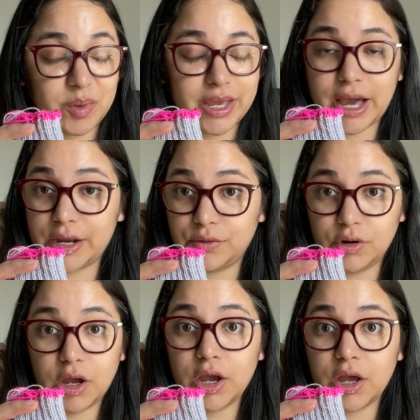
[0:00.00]
had
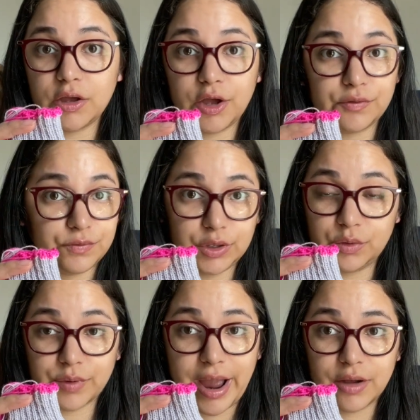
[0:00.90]
a
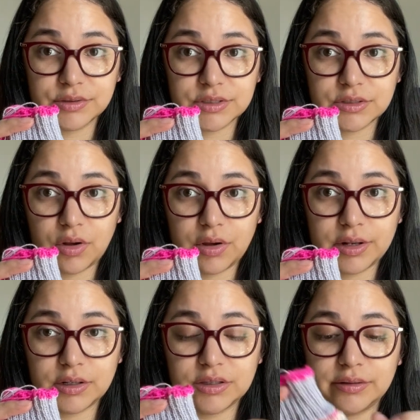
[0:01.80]
few rounds
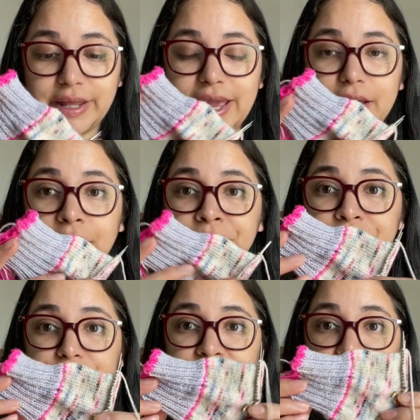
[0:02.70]
on the leg.
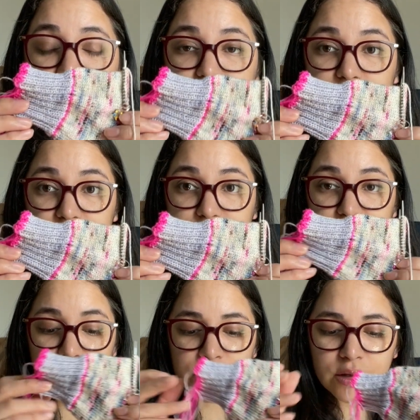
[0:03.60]
So just
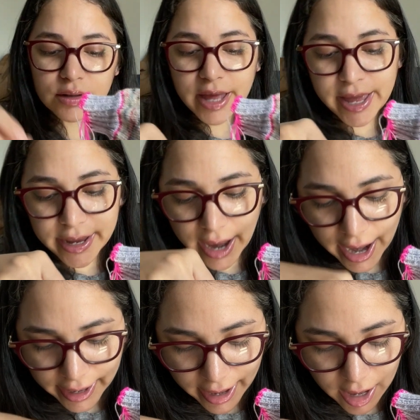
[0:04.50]
doing the leg.
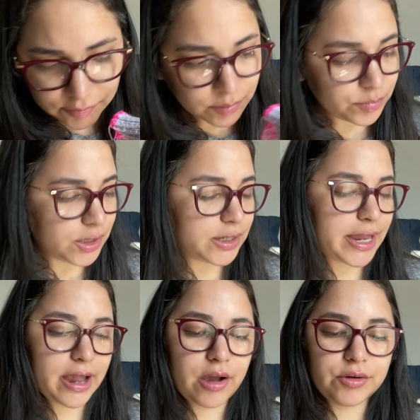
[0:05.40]
I haven't been
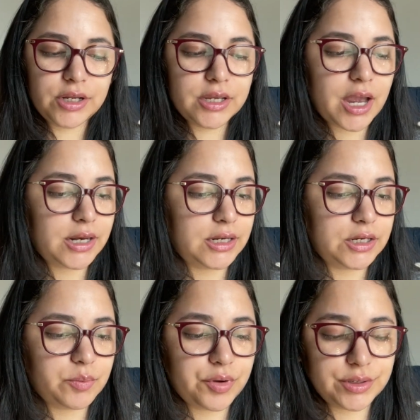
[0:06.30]
counting. I need
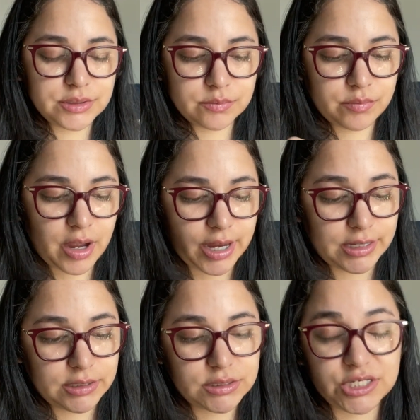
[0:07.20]
to put
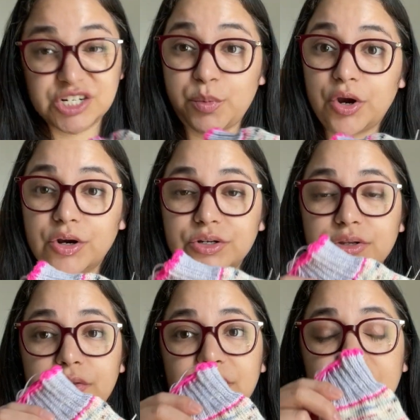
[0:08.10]
my stitch markers
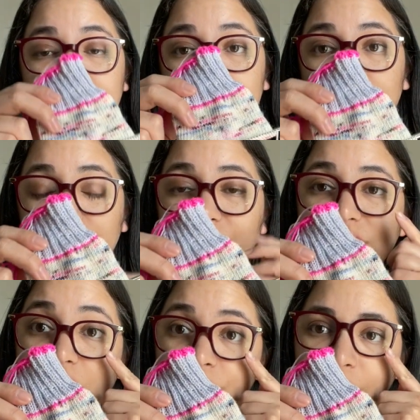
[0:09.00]
on there to count every
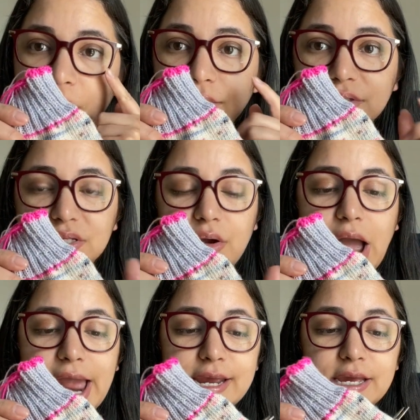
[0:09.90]
10 rounds so
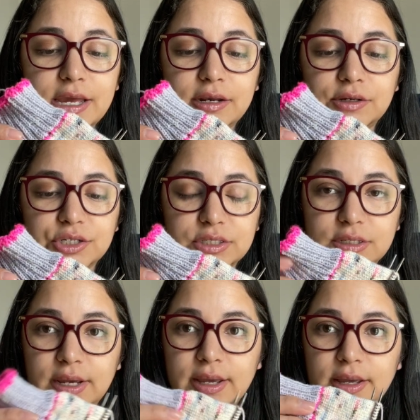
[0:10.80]
I can just
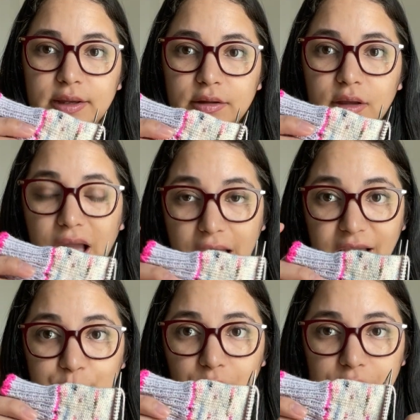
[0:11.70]

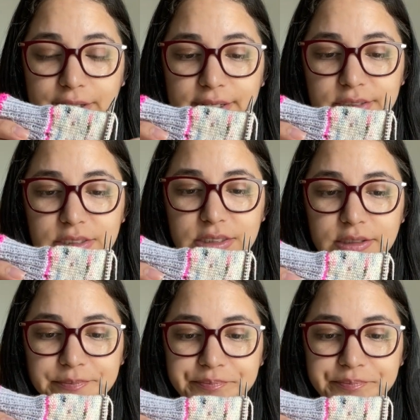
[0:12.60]
eyeball it